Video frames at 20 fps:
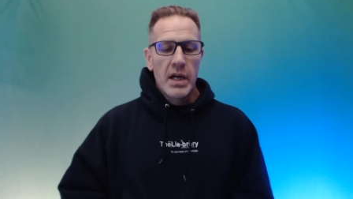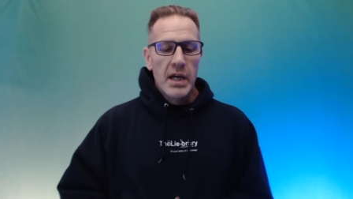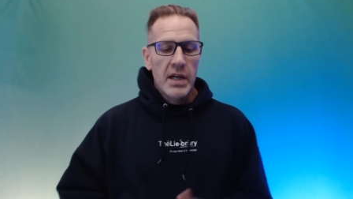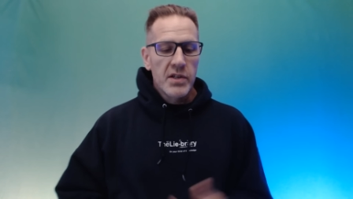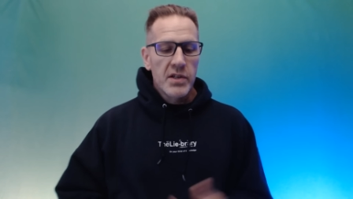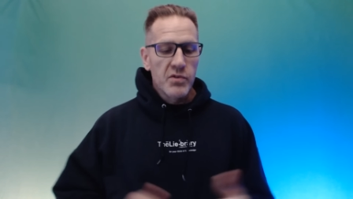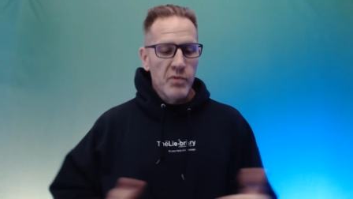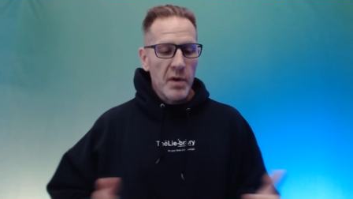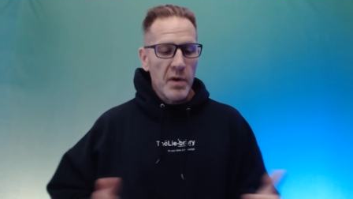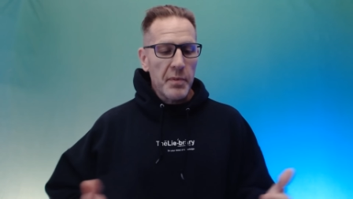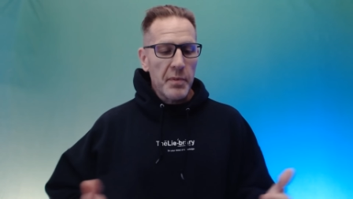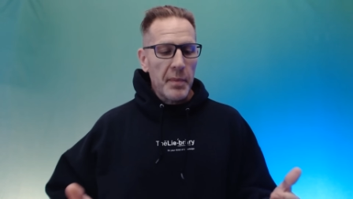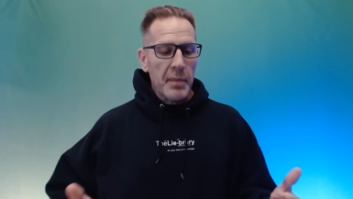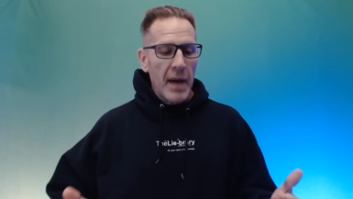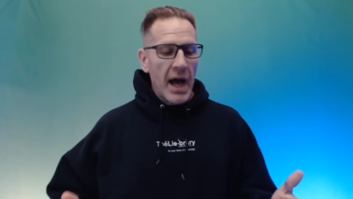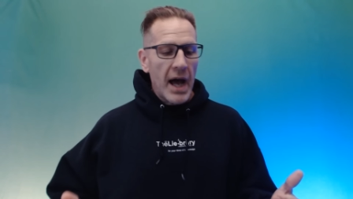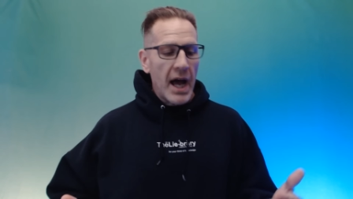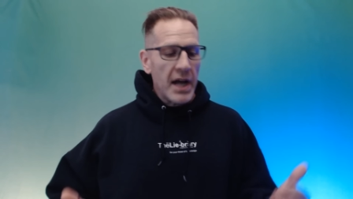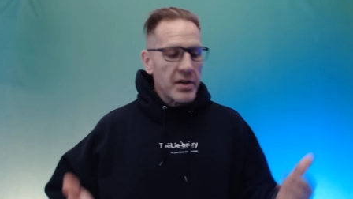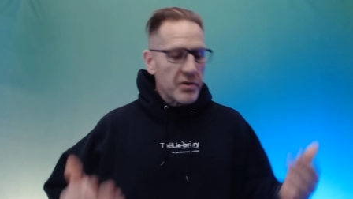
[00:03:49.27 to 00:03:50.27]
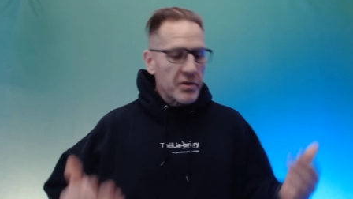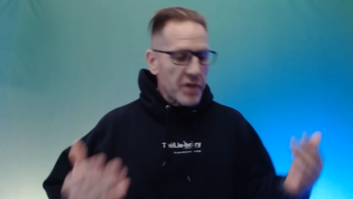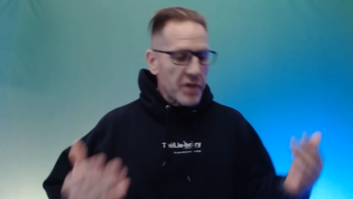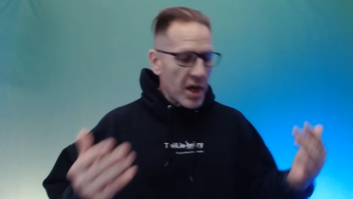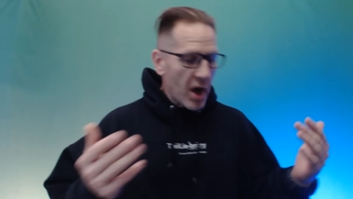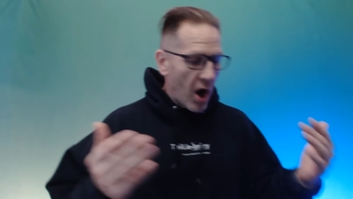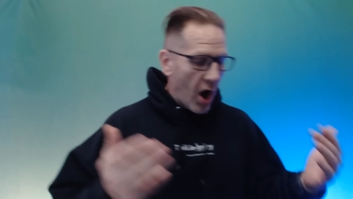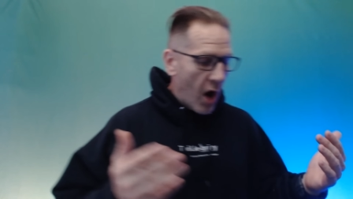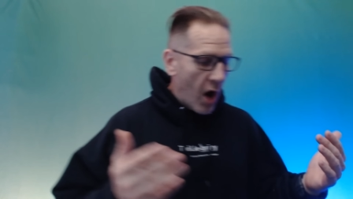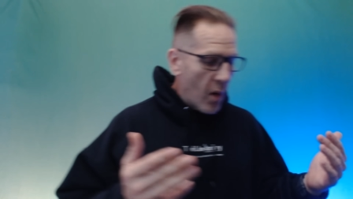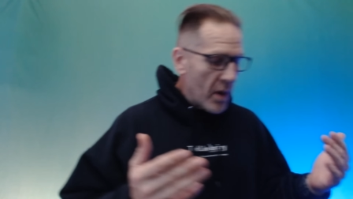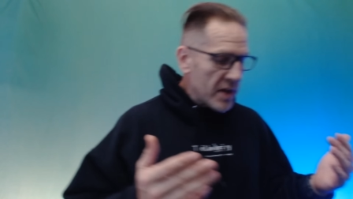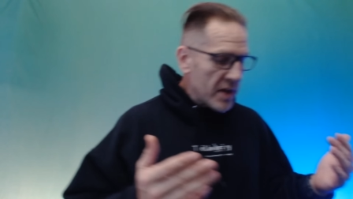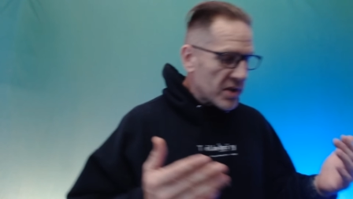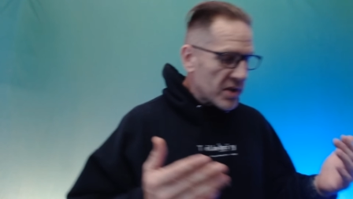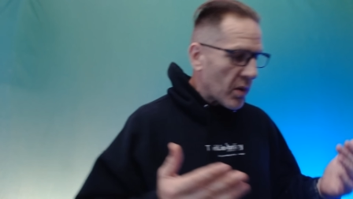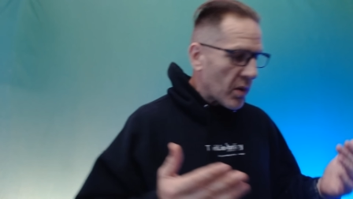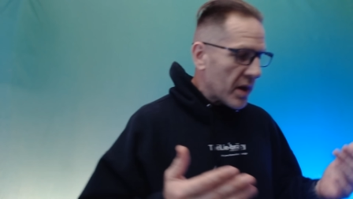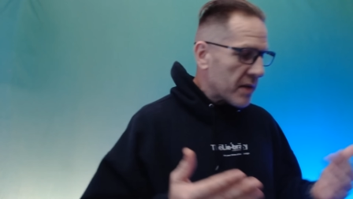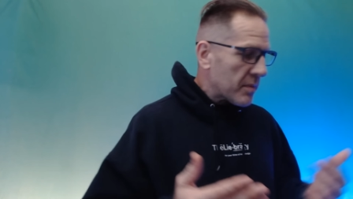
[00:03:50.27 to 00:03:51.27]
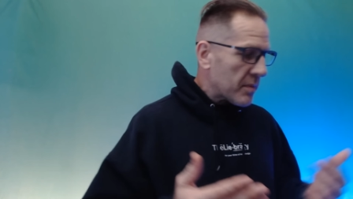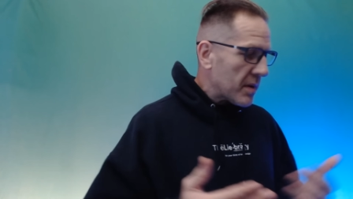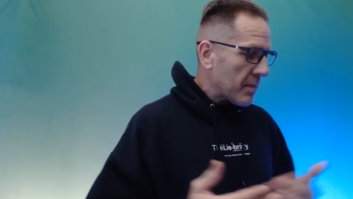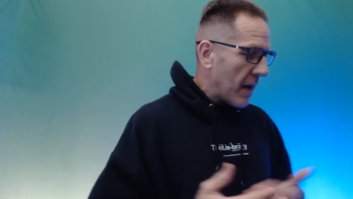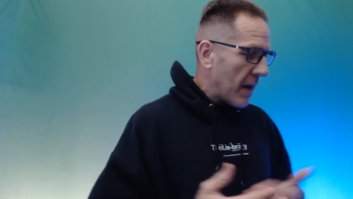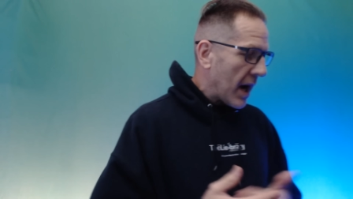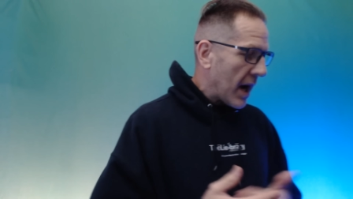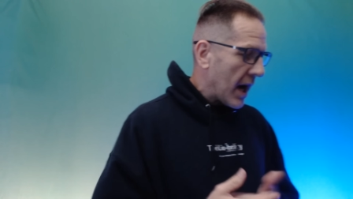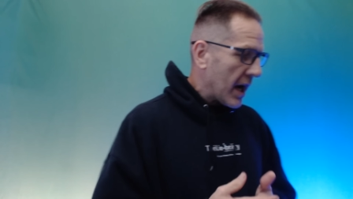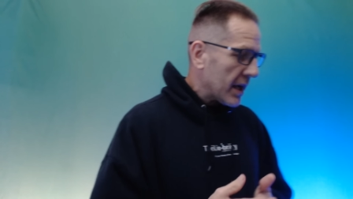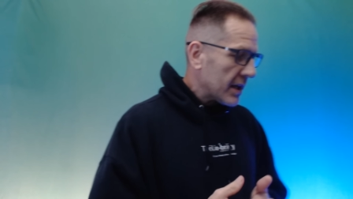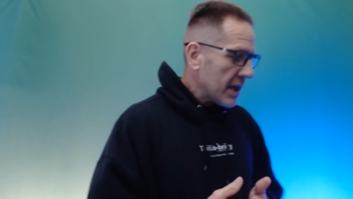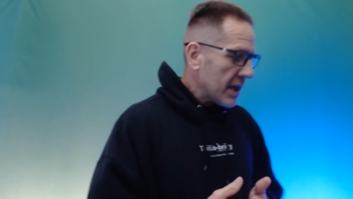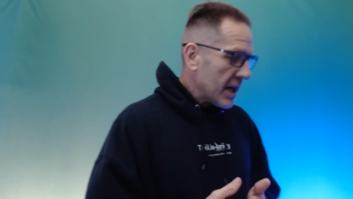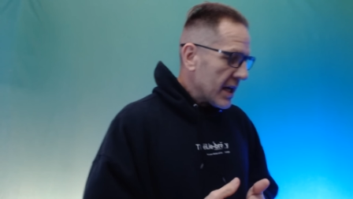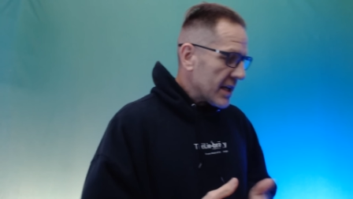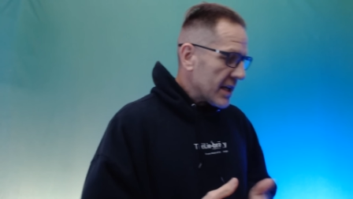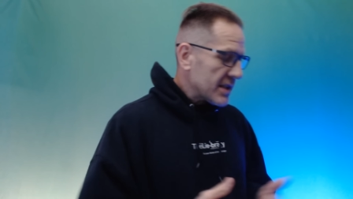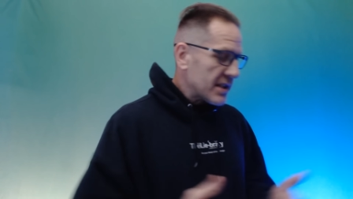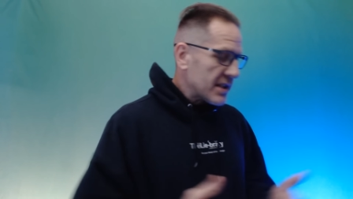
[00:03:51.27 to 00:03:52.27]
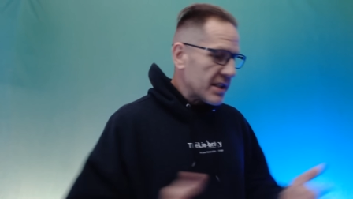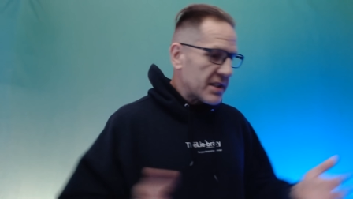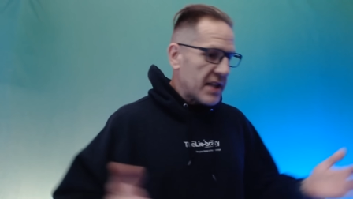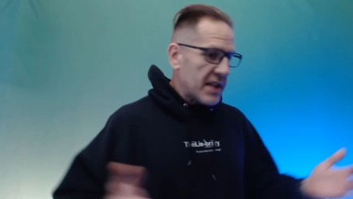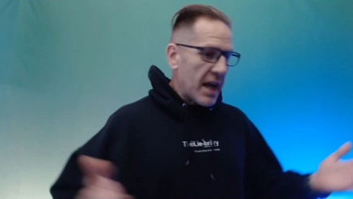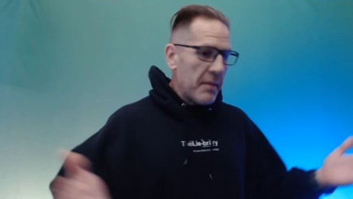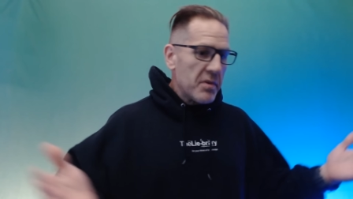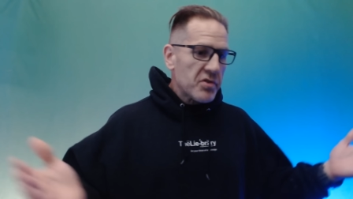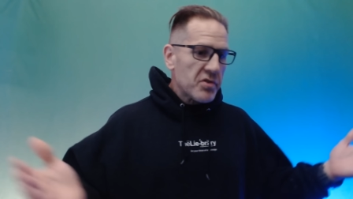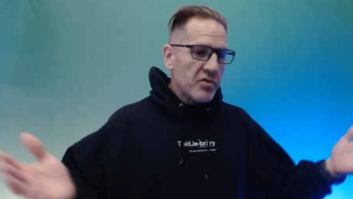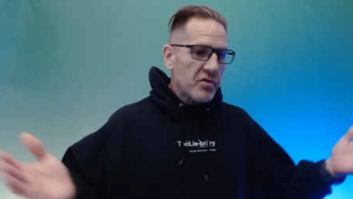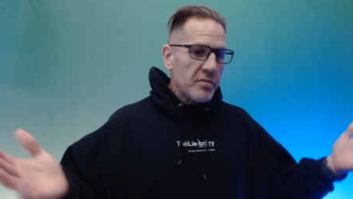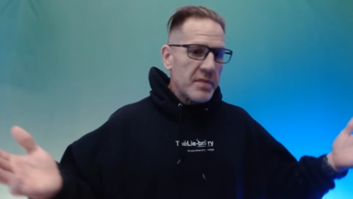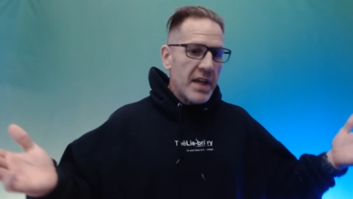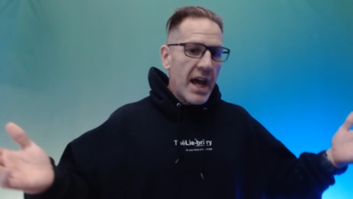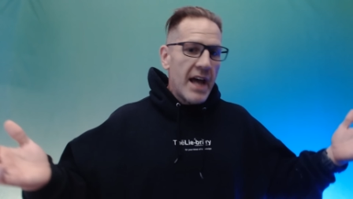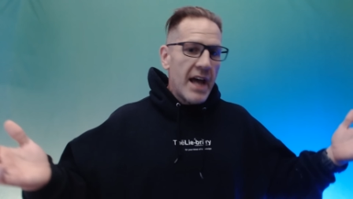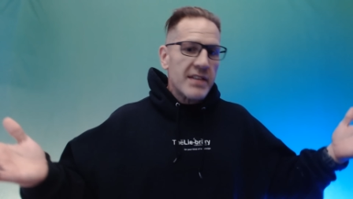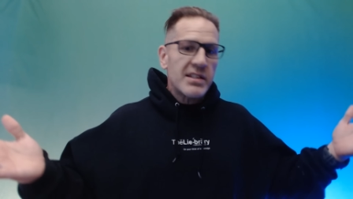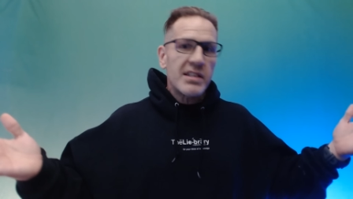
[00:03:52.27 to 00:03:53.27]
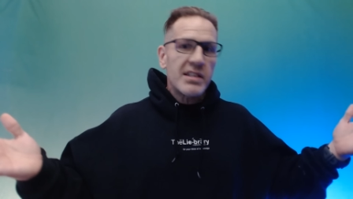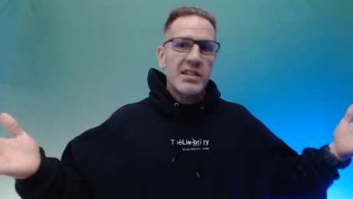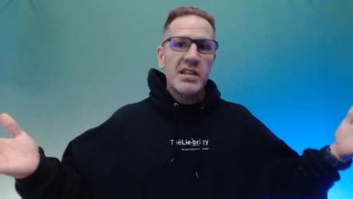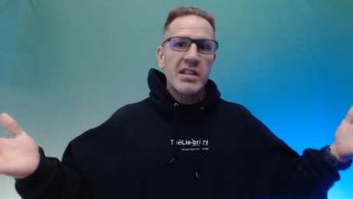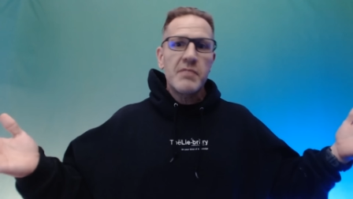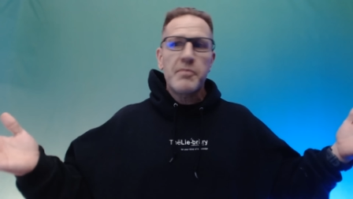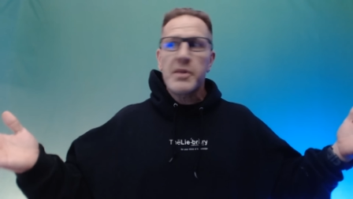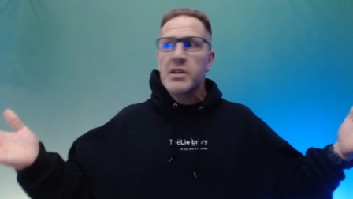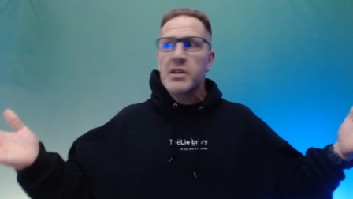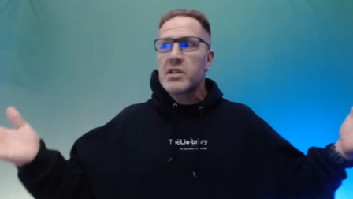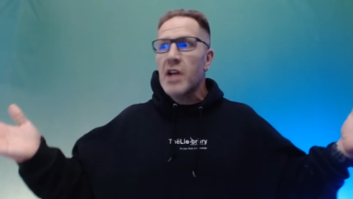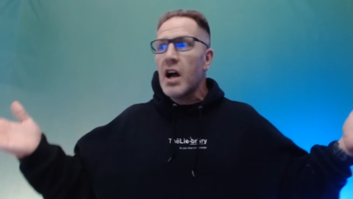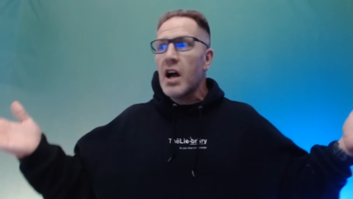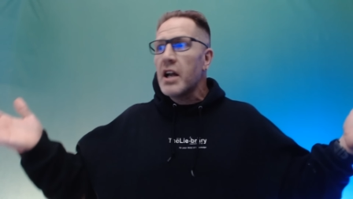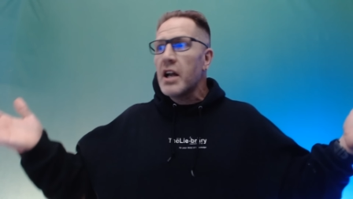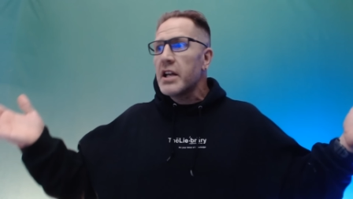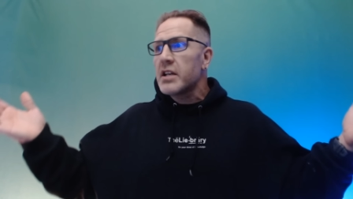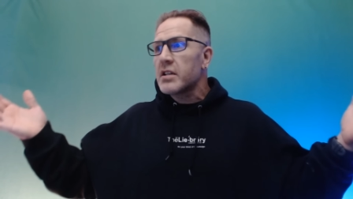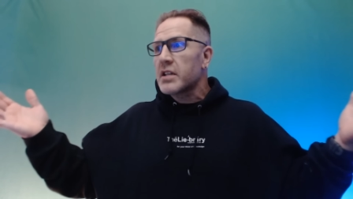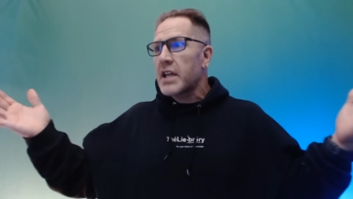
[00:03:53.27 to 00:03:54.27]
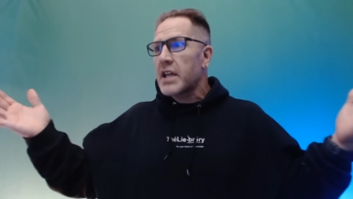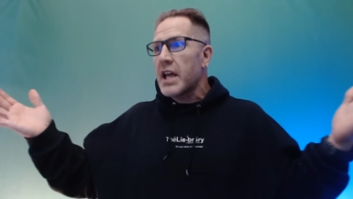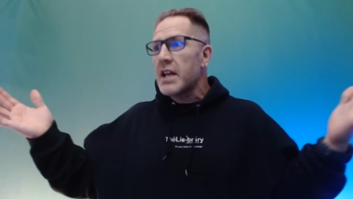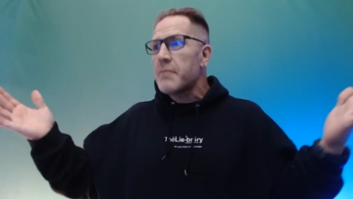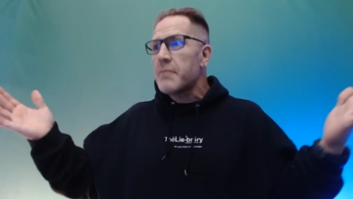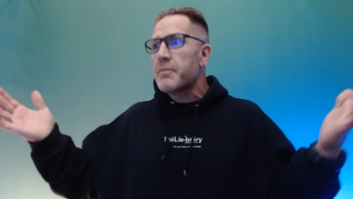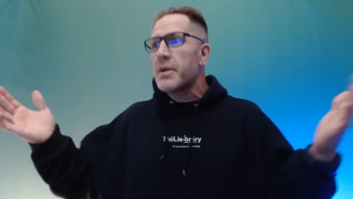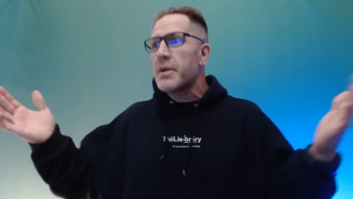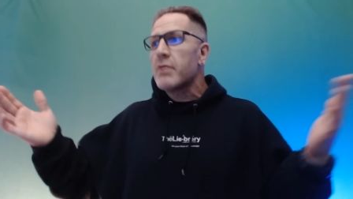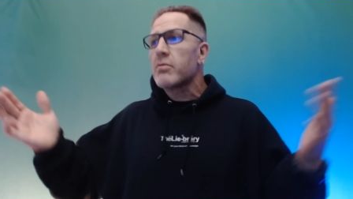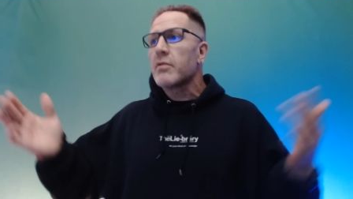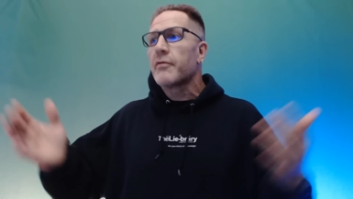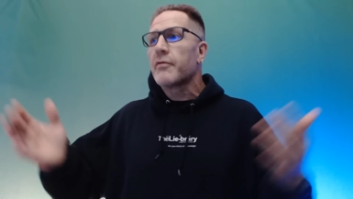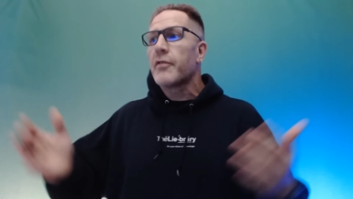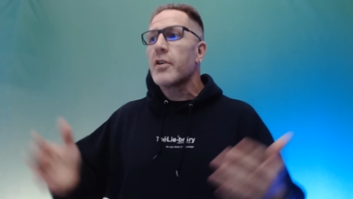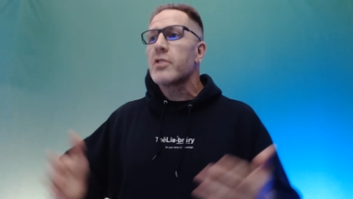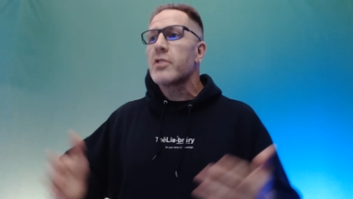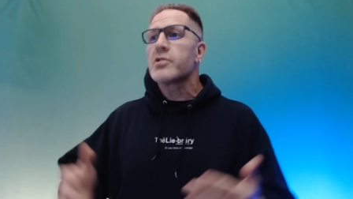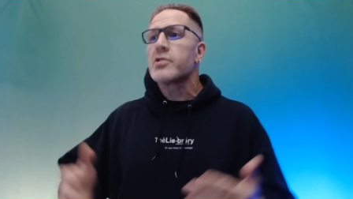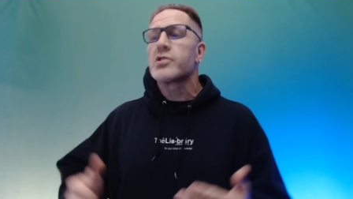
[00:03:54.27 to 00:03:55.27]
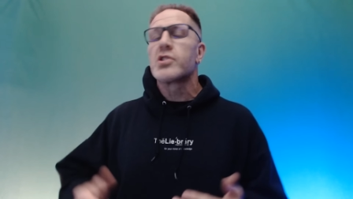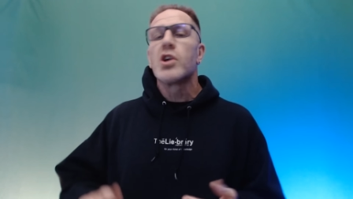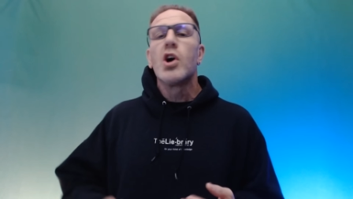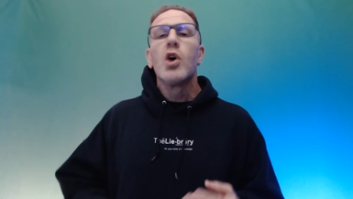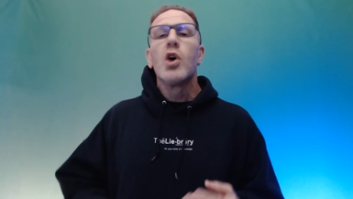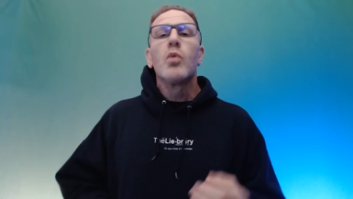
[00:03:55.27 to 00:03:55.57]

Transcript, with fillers: Is Ripple behind? Are they always going to be behind? Has the damage from the SEC been done and can it be reversed?